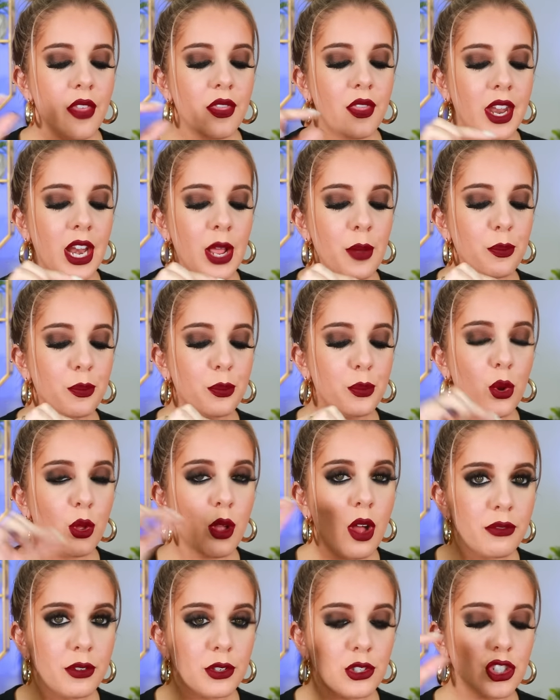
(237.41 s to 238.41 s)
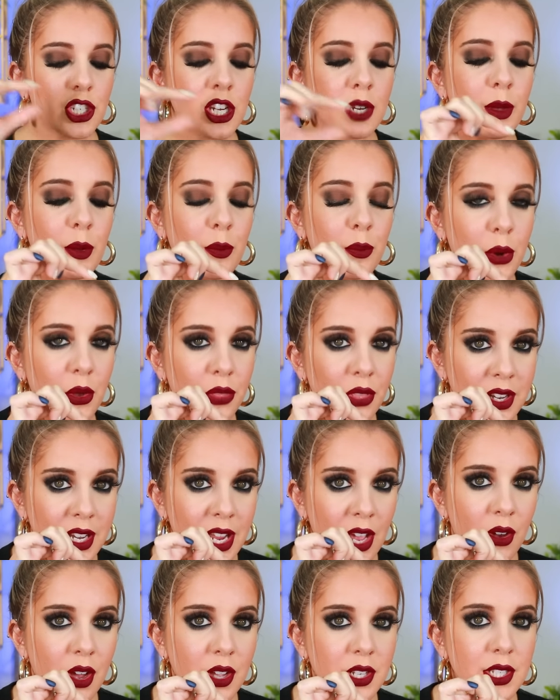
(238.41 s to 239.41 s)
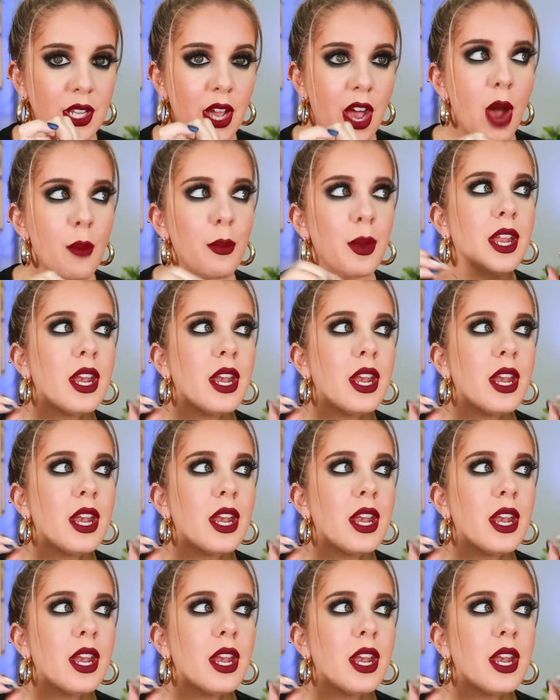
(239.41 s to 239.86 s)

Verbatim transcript: then I pull off the strip and put the nail on top.